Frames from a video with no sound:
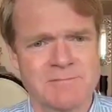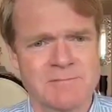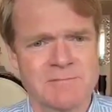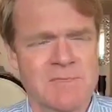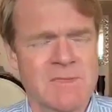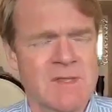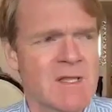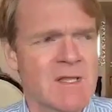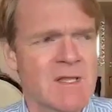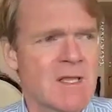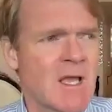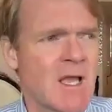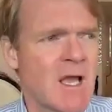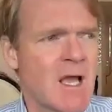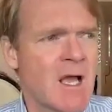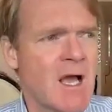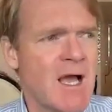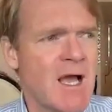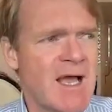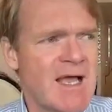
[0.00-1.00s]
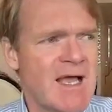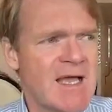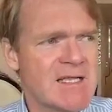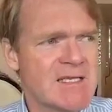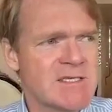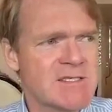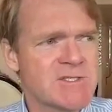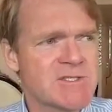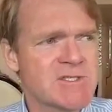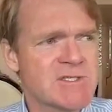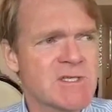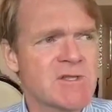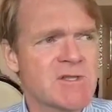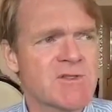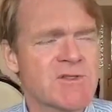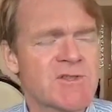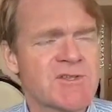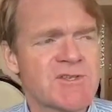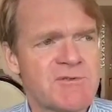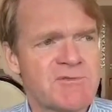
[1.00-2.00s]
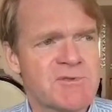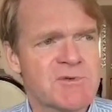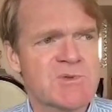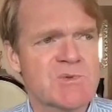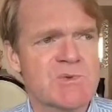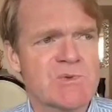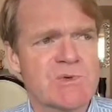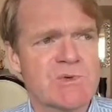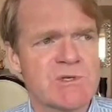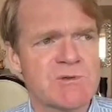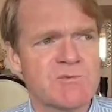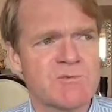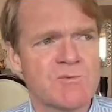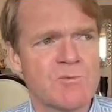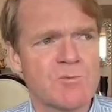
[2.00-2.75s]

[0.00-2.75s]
And the difference between